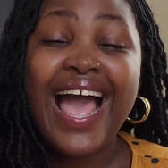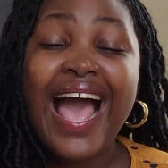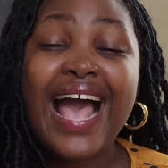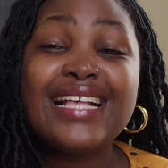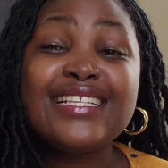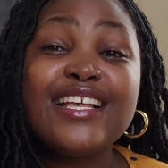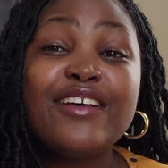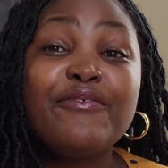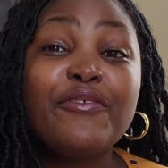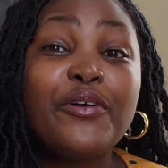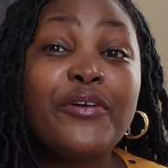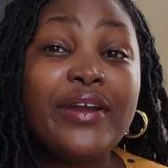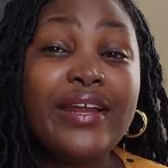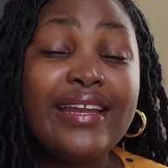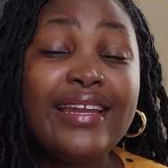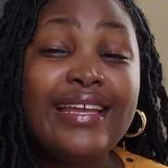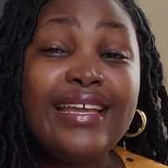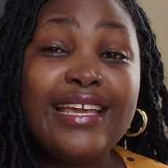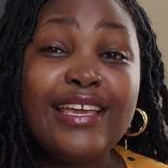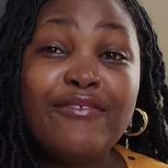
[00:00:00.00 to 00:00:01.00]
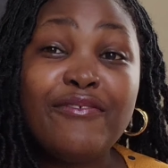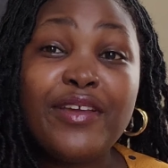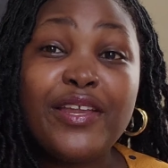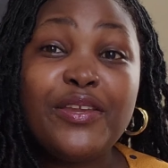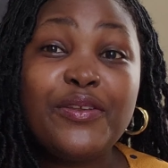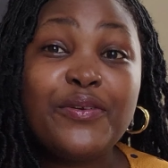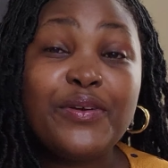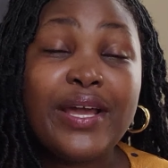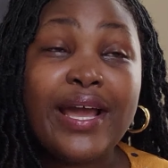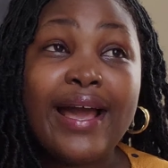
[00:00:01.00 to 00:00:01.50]
as I've already given
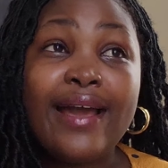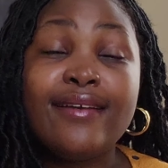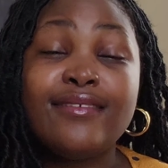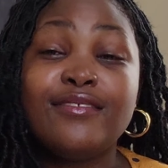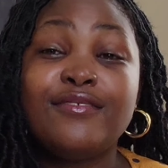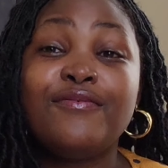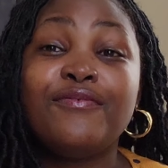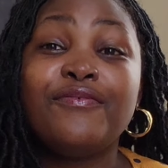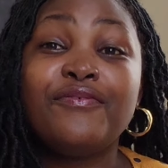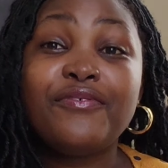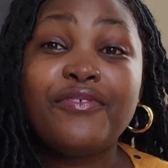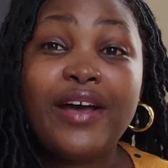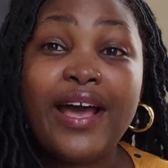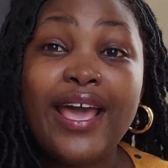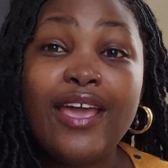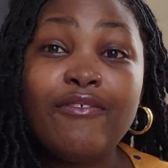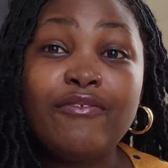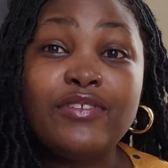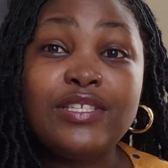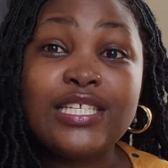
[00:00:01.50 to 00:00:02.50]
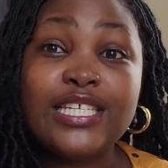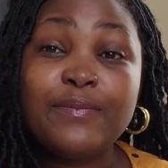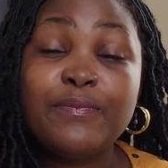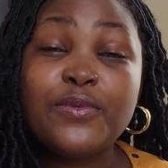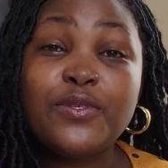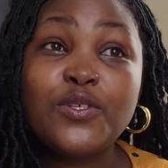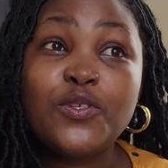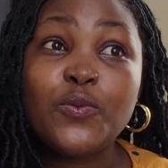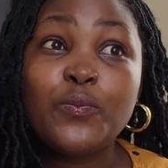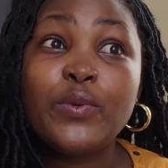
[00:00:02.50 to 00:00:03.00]
you guys five
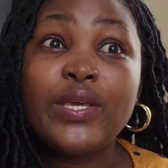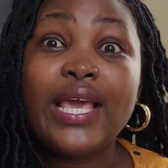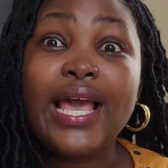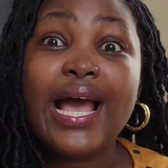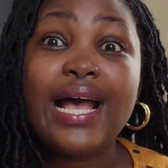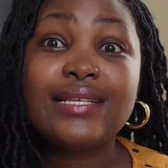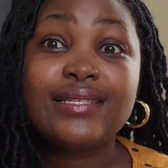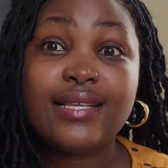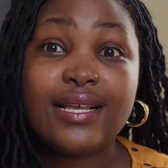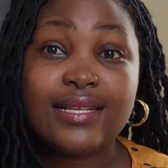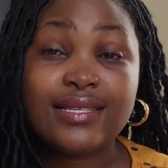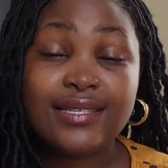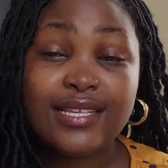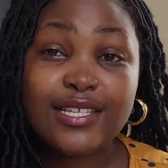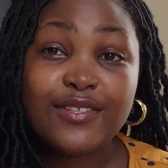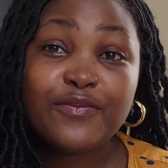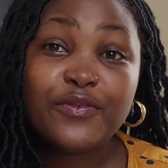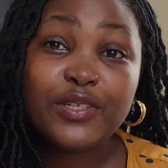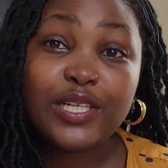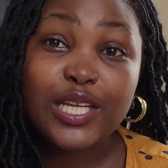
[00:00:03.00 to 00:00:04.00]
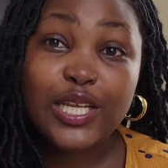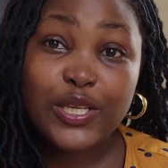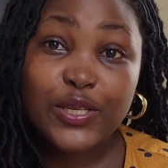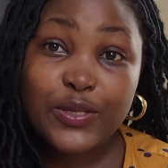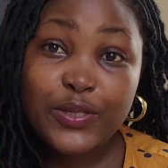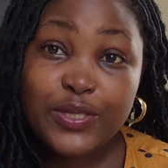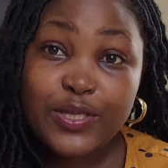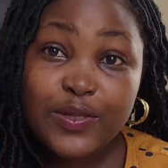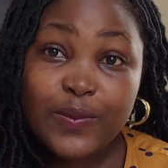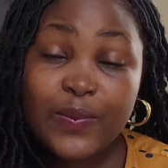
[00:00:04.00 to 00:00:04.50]
tips to be a successful
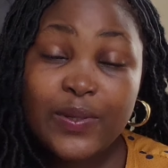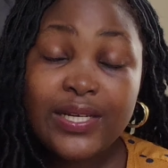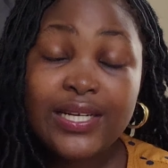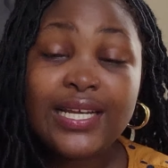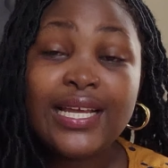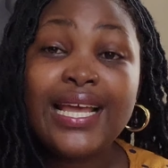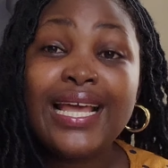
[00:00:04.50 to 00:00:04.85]
YouTuber,